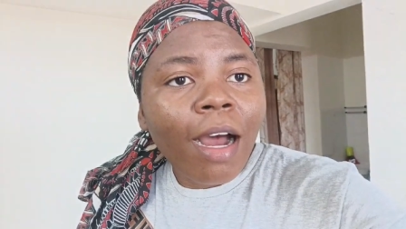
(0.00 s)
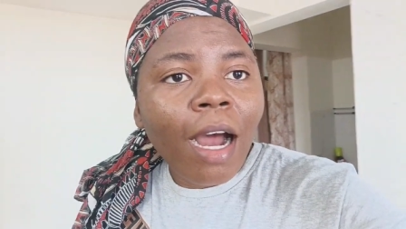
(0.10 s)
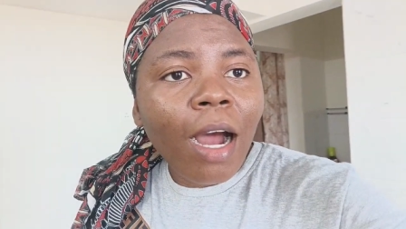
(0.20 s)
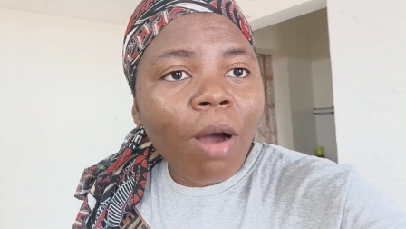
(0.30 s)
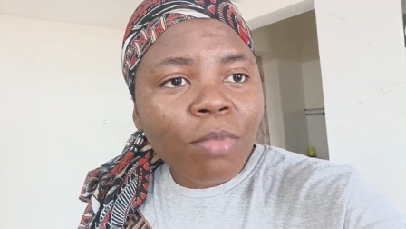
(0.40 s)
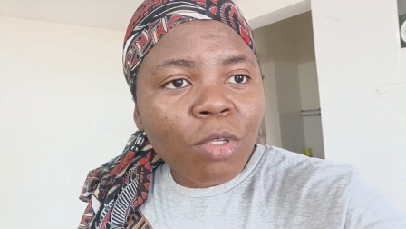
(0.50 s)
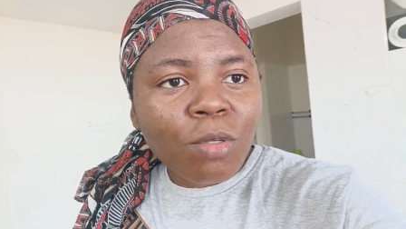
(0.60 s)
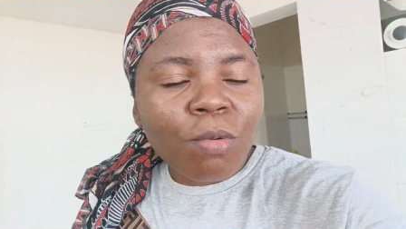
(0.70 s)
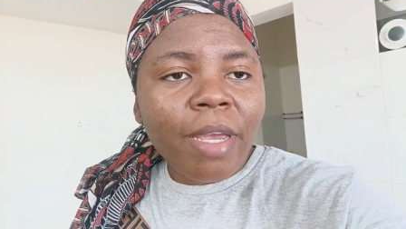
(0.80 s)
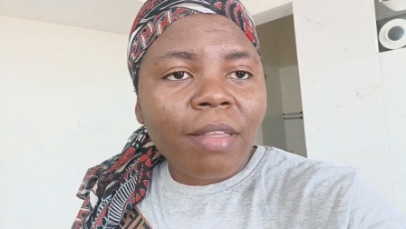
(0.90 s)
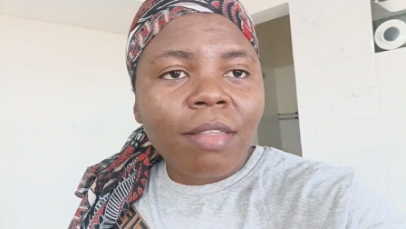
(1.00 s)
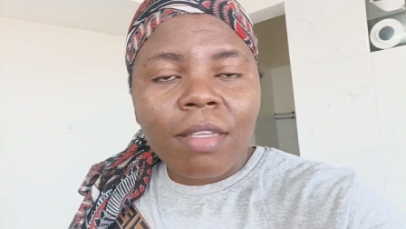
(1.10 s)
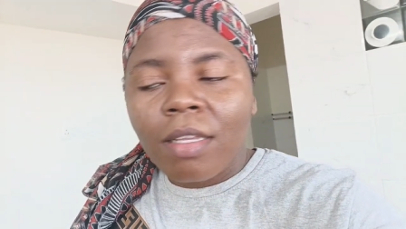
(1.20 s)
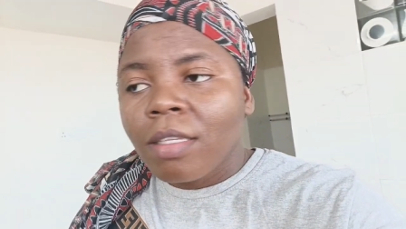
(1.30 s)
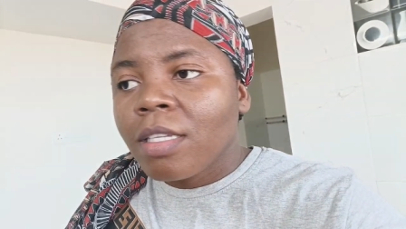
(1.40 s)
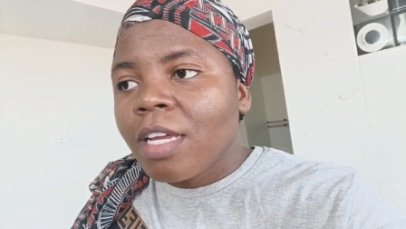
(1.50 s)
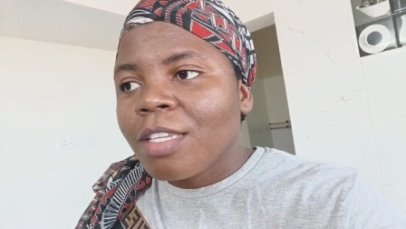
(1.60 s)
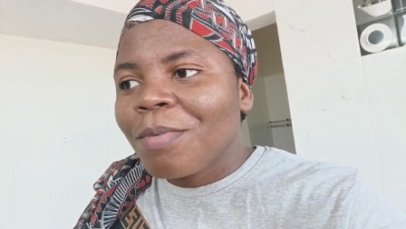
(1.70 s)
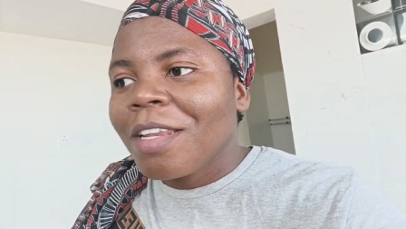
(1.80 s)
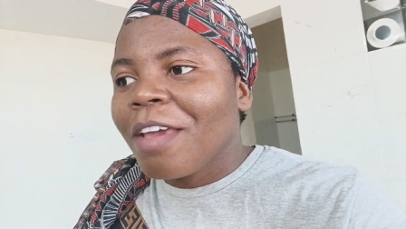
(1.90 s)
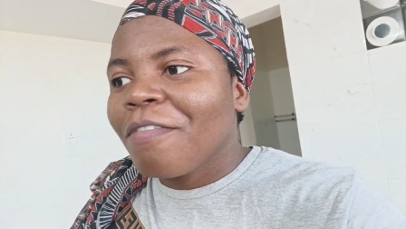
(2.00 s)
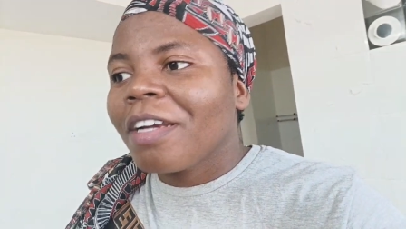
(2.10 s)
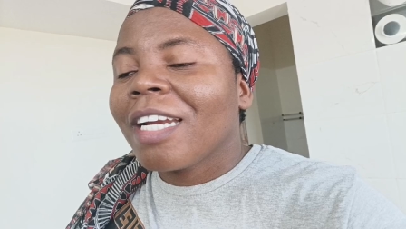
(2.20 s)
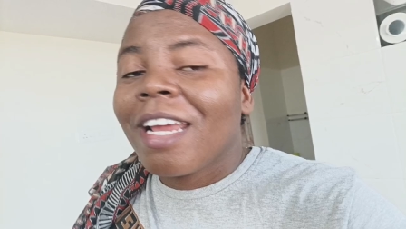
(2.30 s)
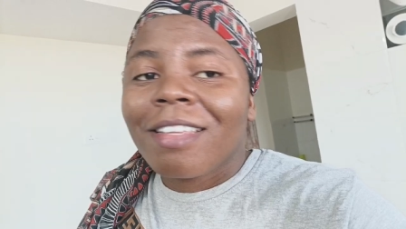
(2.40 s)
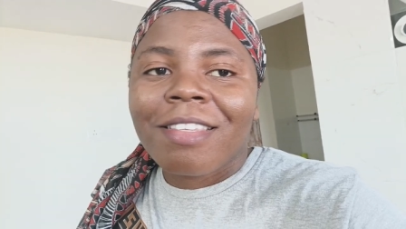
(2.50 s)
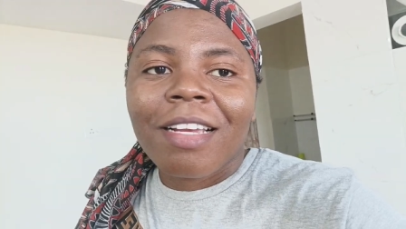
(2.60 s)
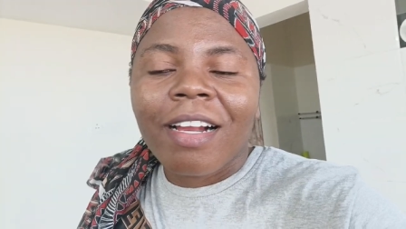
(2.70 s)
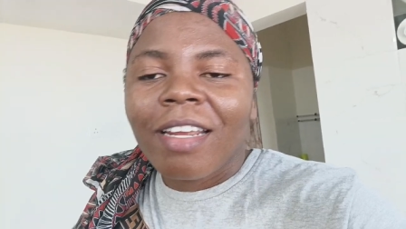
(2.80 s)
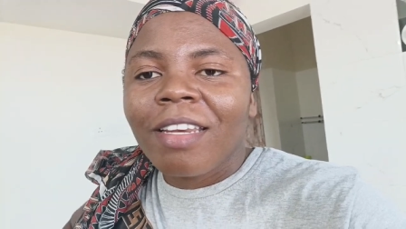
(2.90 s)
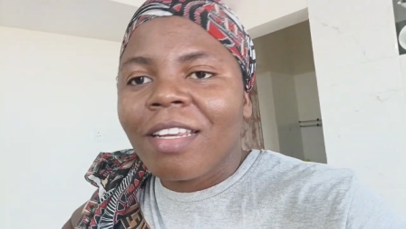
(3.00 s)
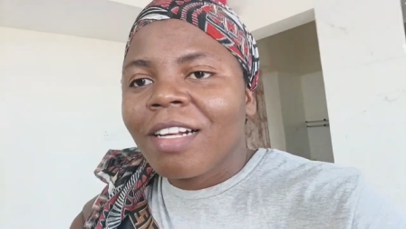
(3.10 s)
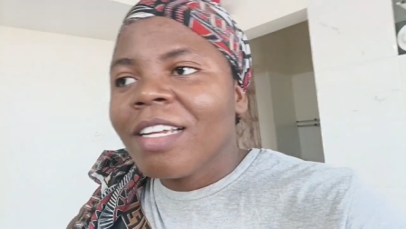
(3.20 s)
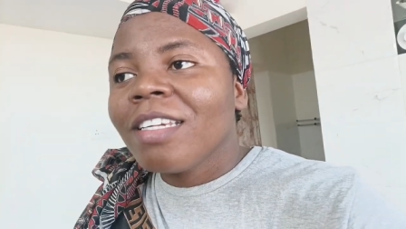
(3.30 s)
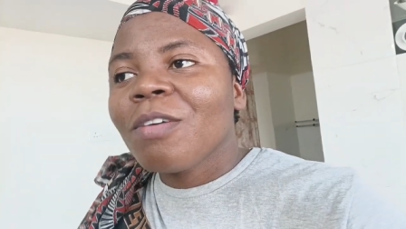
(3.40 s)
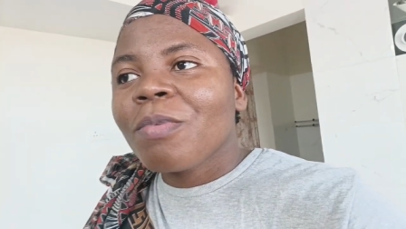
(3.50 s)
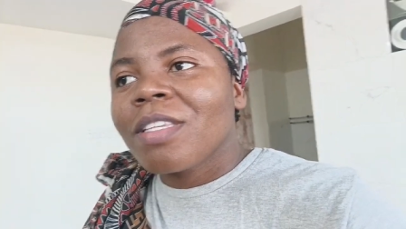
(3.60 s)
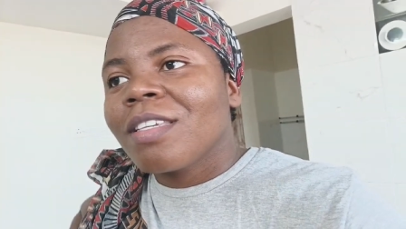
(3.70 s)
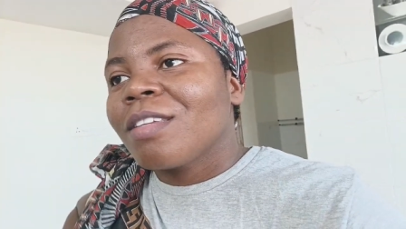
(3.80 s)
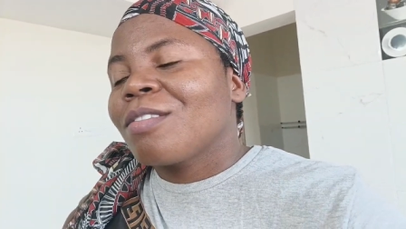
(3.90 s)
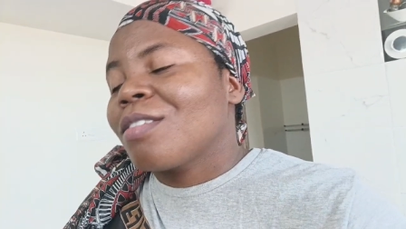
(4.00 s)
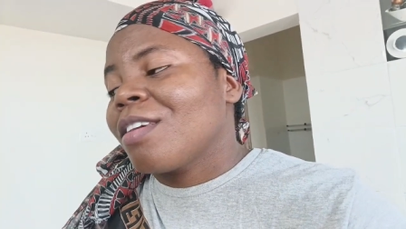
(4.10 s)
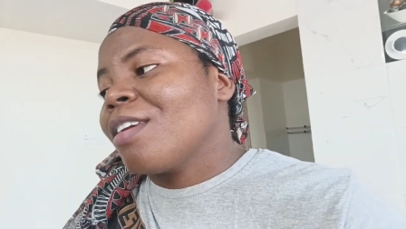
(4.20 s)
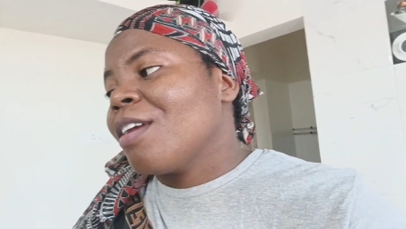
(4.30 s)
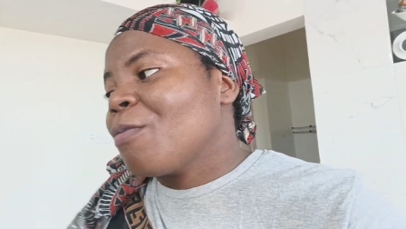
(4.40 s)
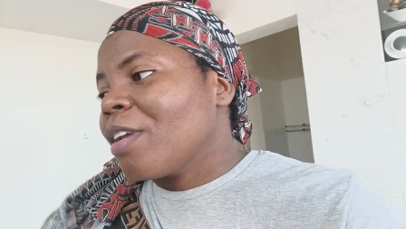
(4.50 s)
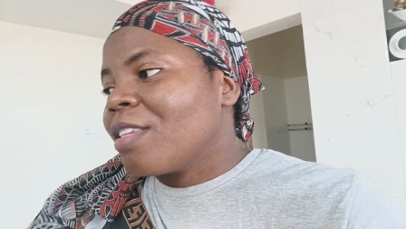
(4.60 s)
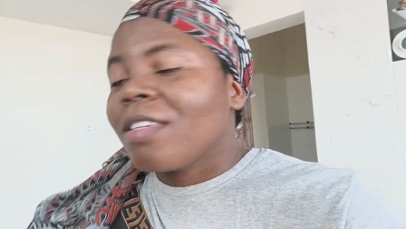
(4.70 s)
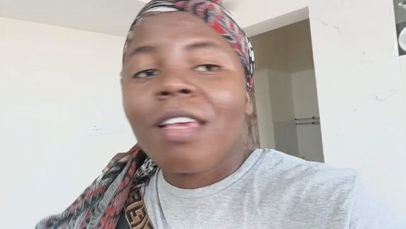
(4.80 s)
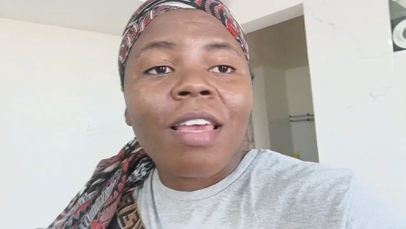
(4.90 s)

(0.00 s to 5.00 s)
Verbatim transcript: how i'm sweating it has been a very hectic cleaning cleaning with it eh, with